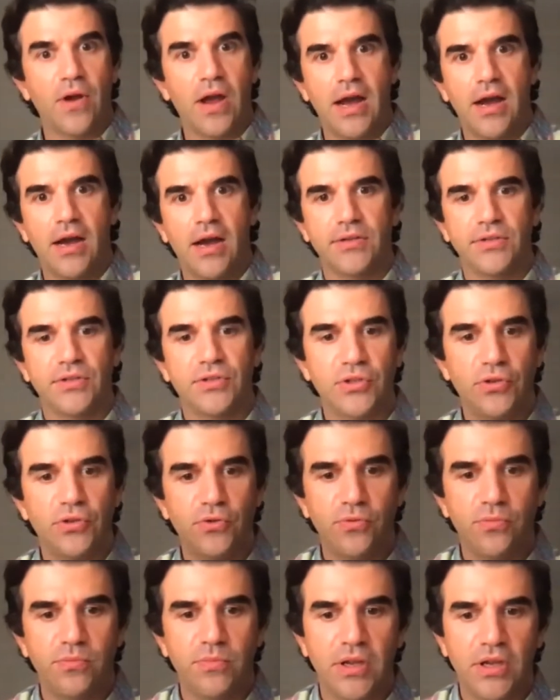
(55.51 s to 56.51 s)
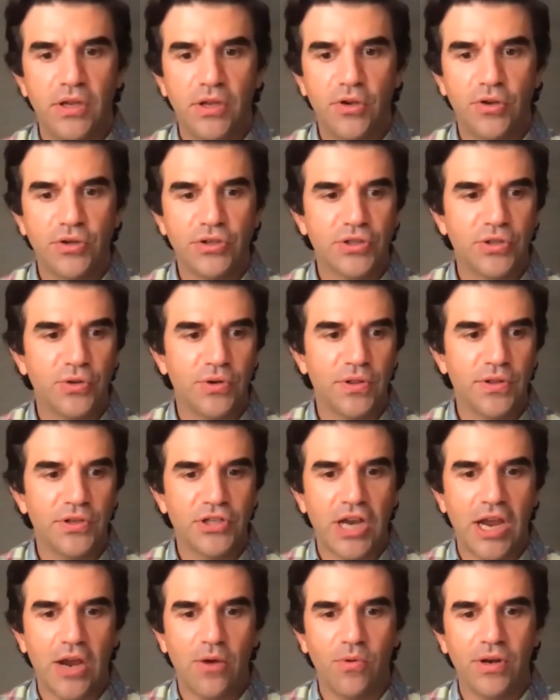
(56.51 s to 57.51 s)
on Zoom, you can just do it in the
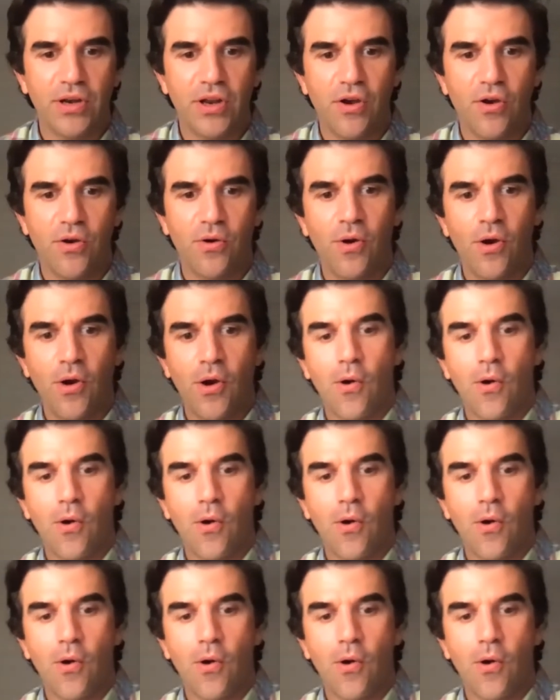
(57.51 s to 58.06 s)
chat window,